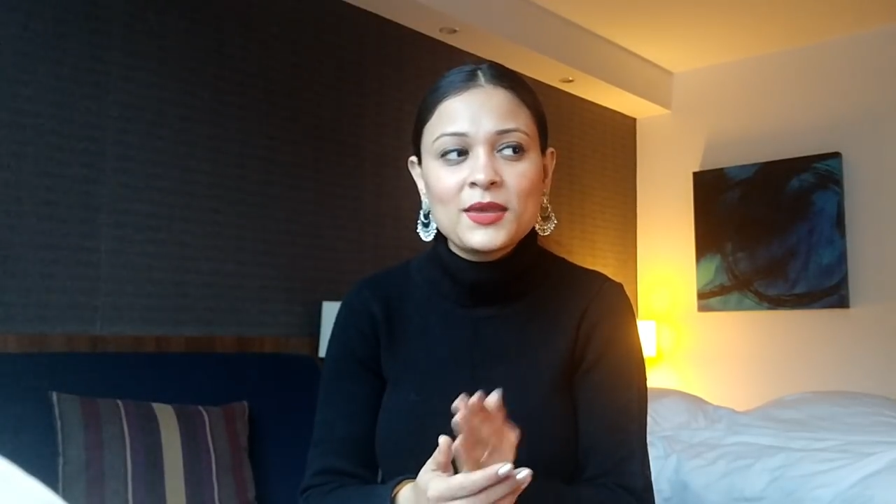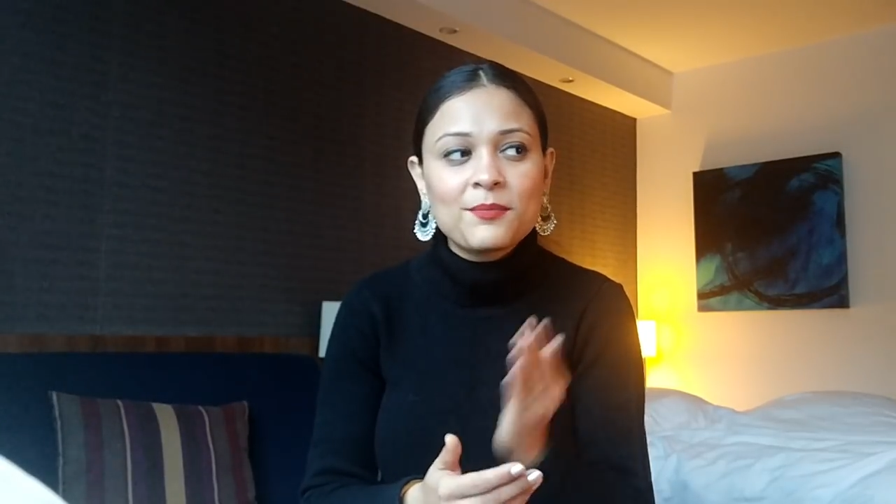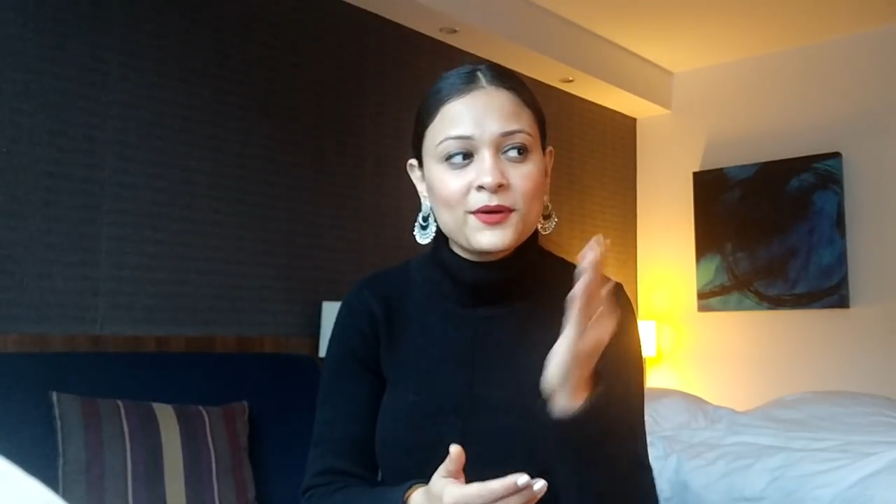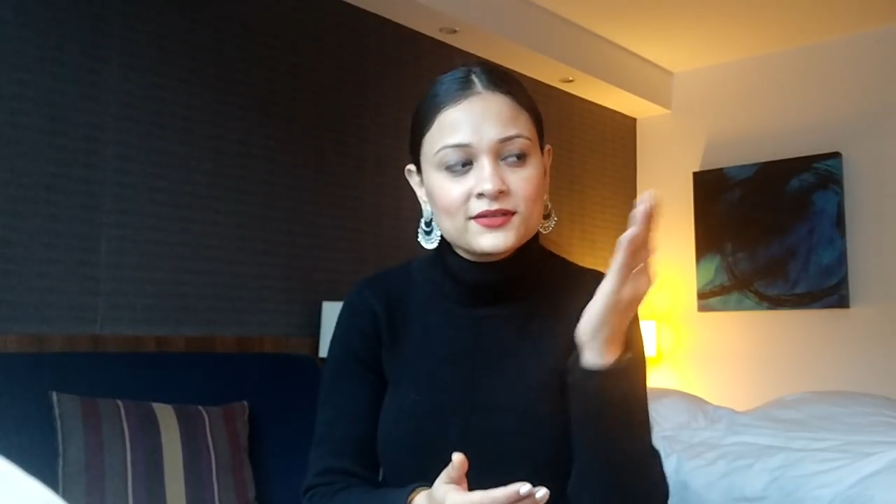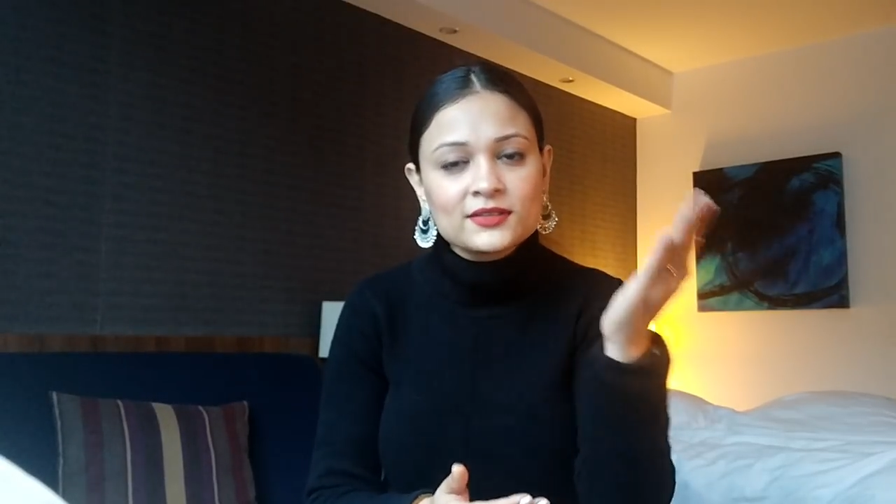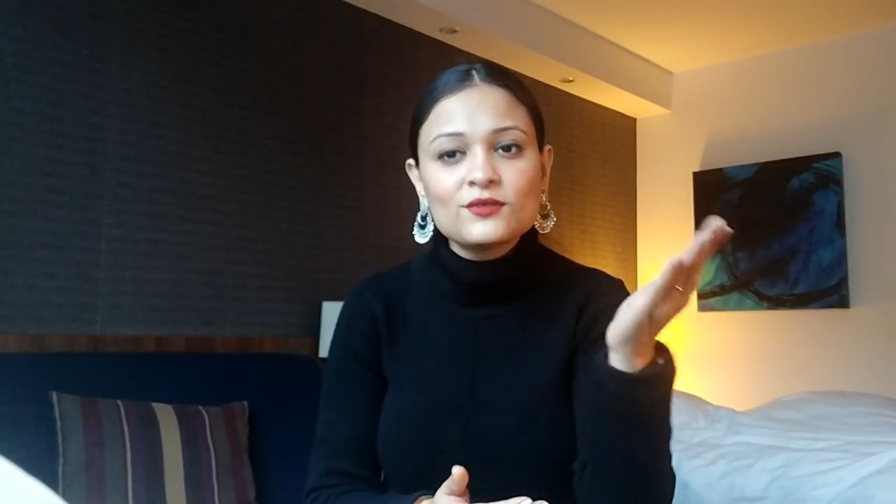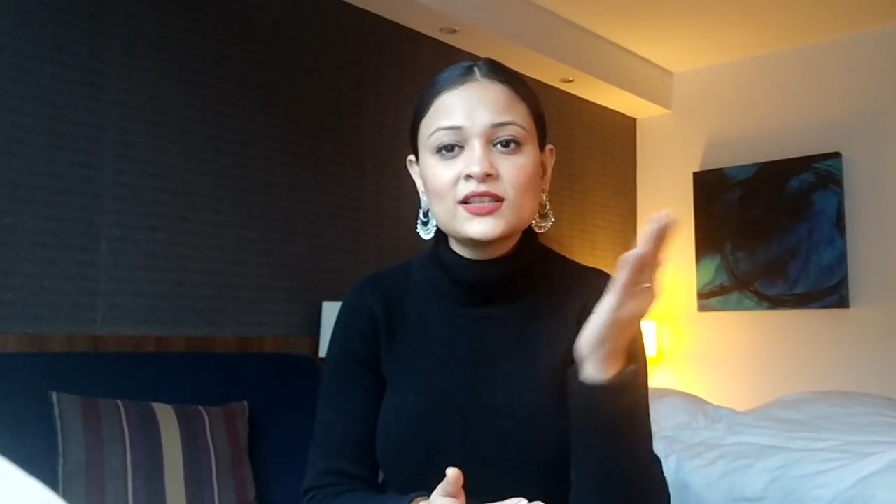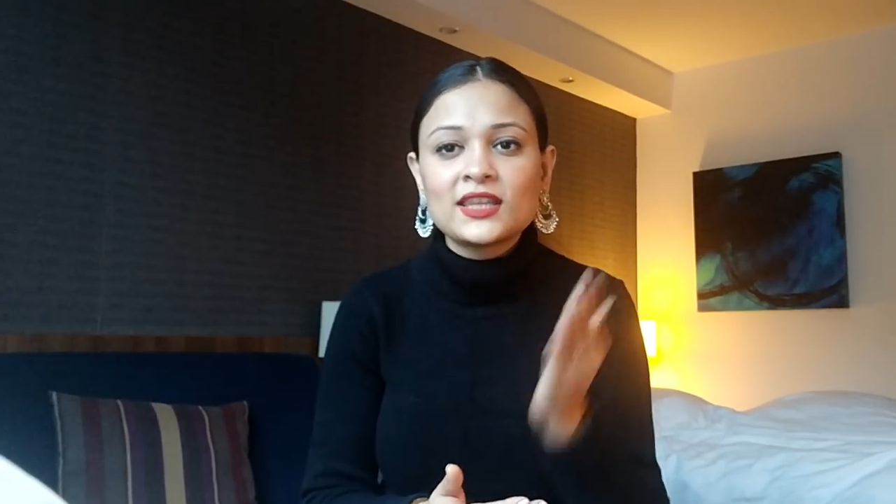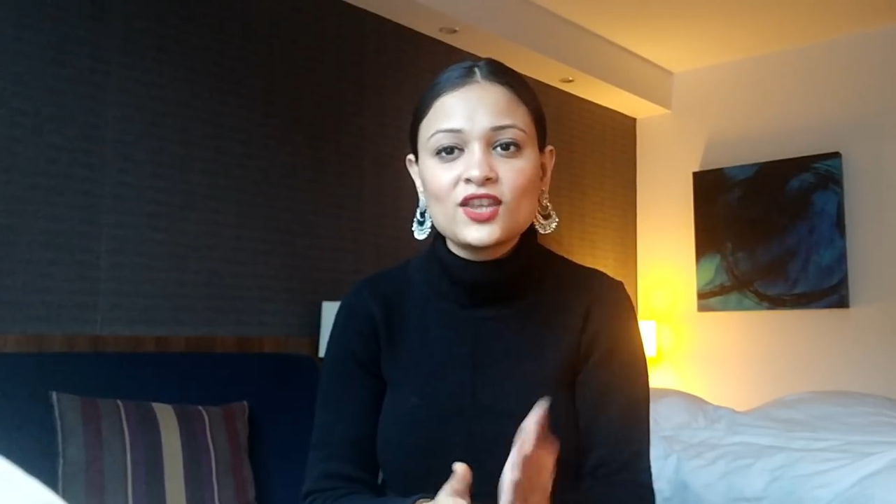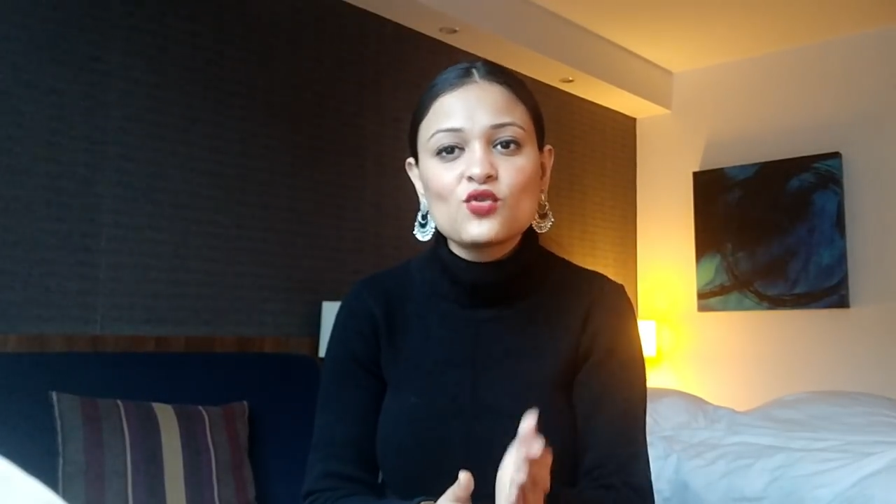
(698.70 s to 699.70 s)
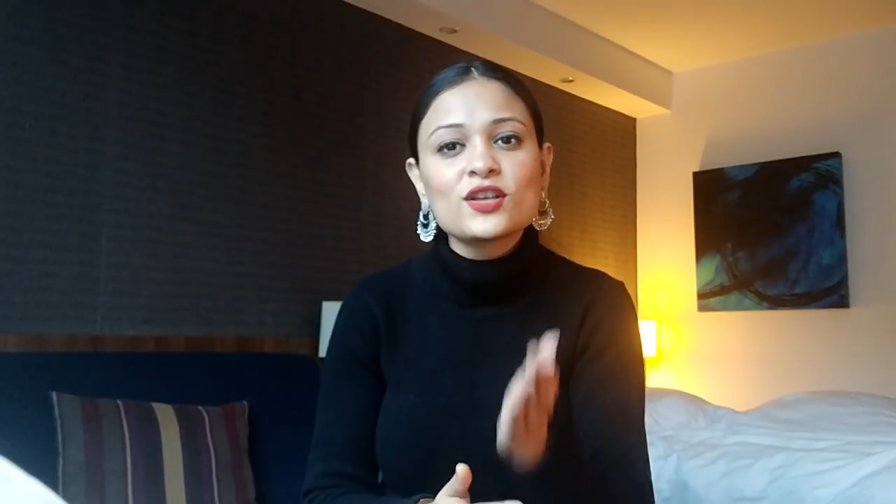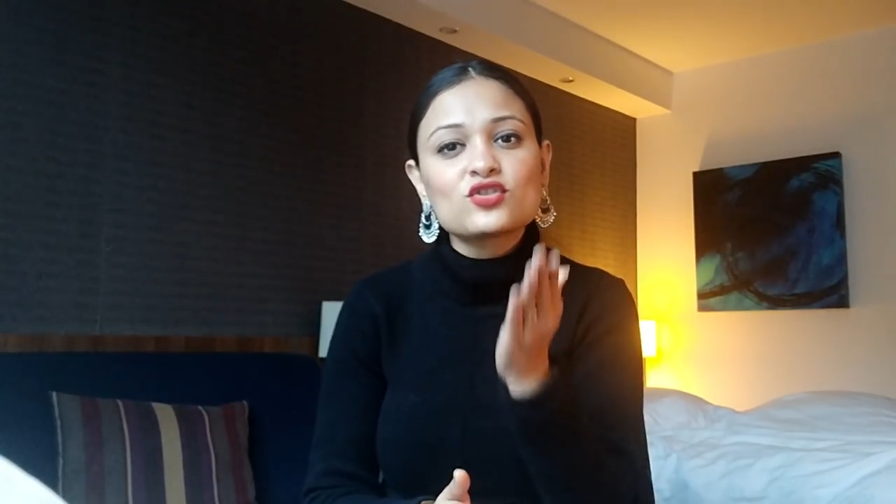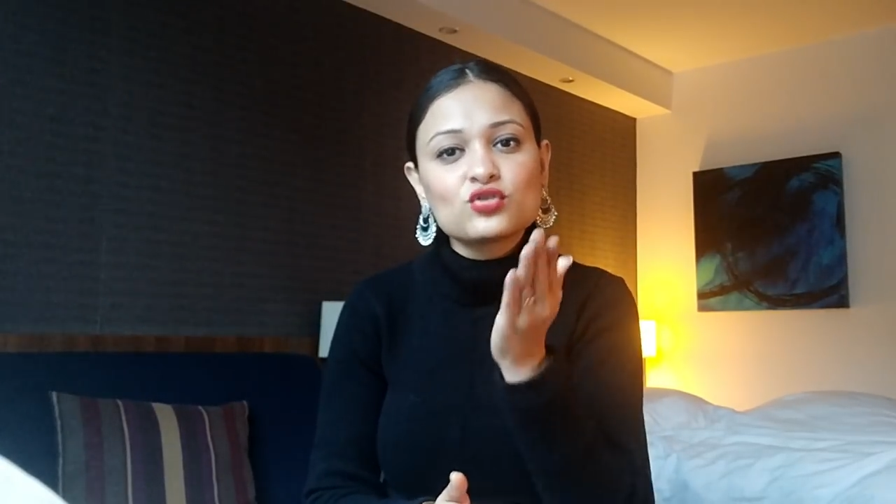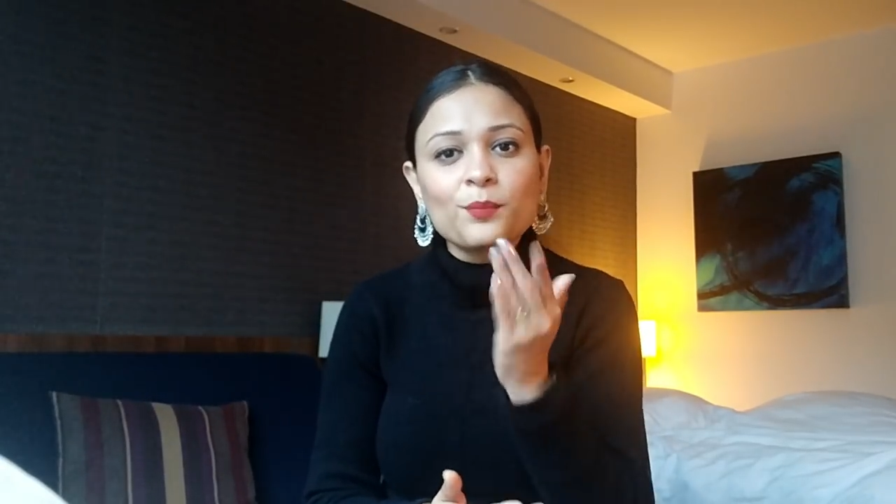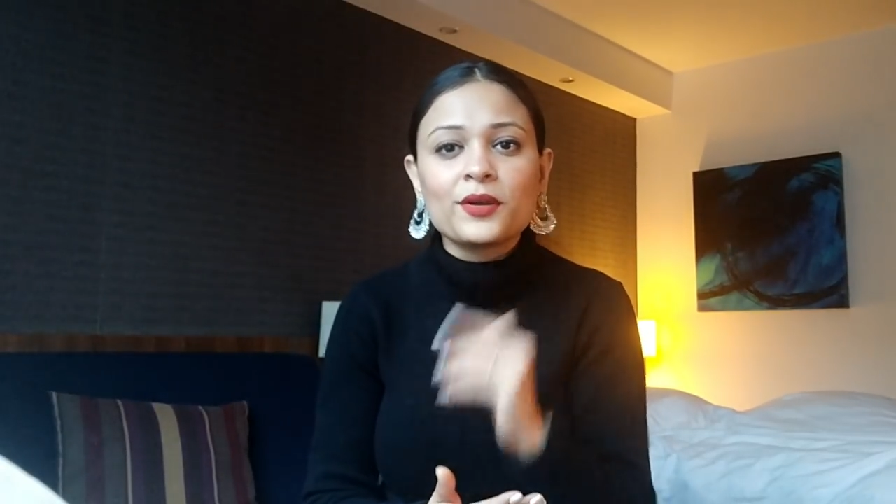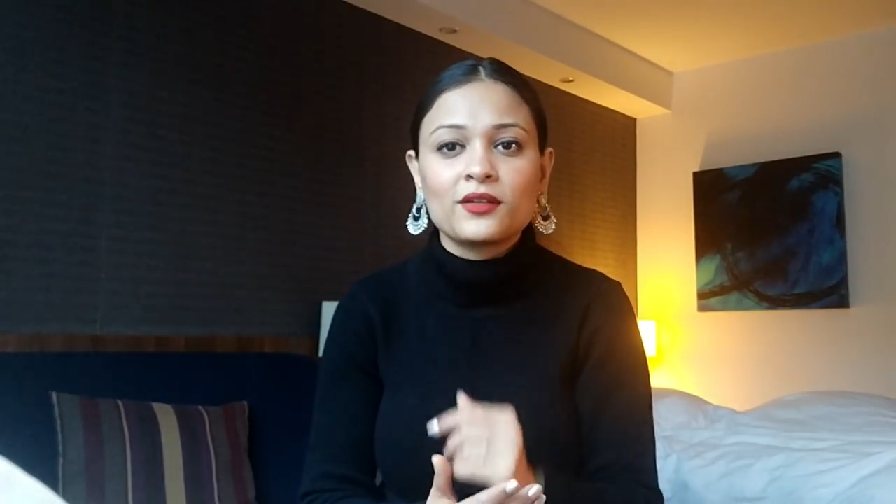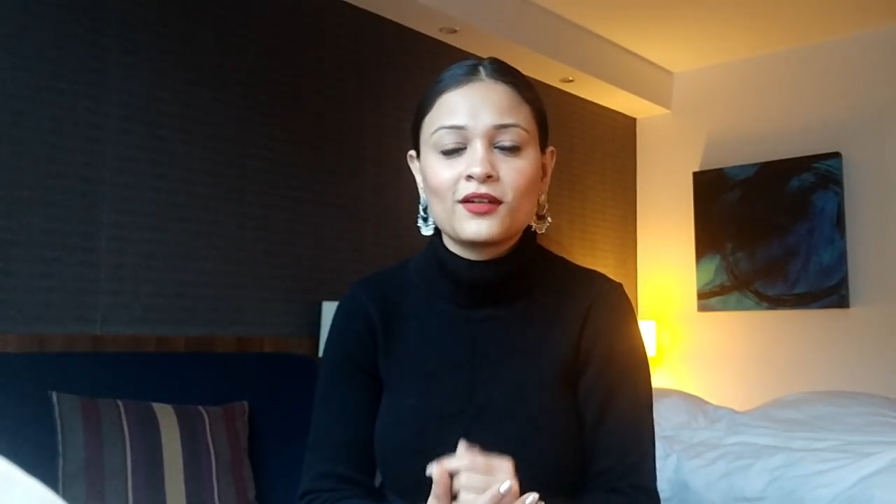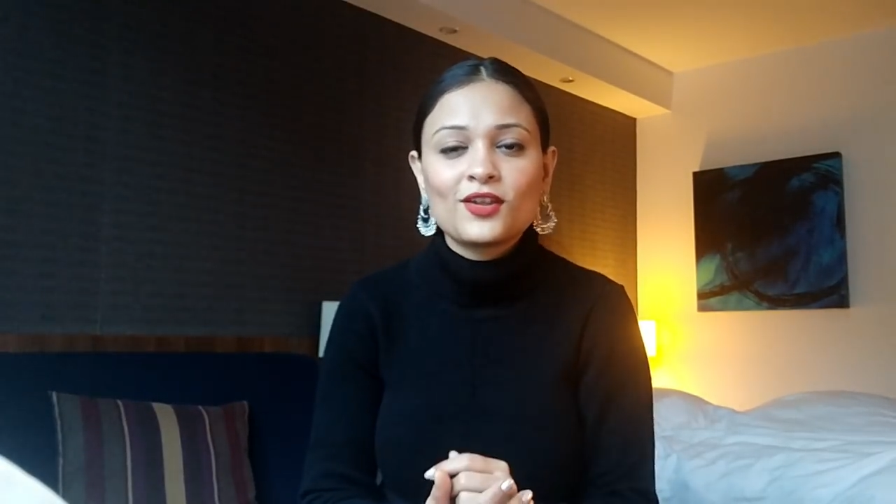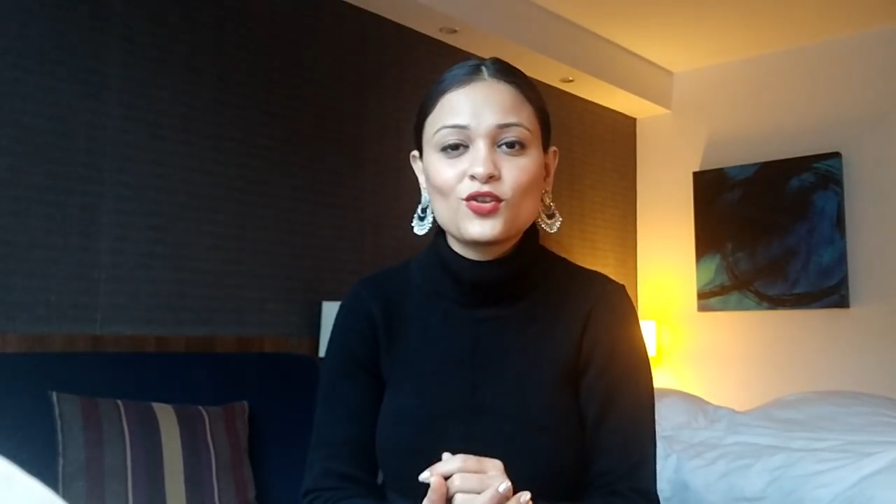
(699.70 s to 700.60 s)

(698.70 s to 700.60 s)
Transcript: person will think you are stupid.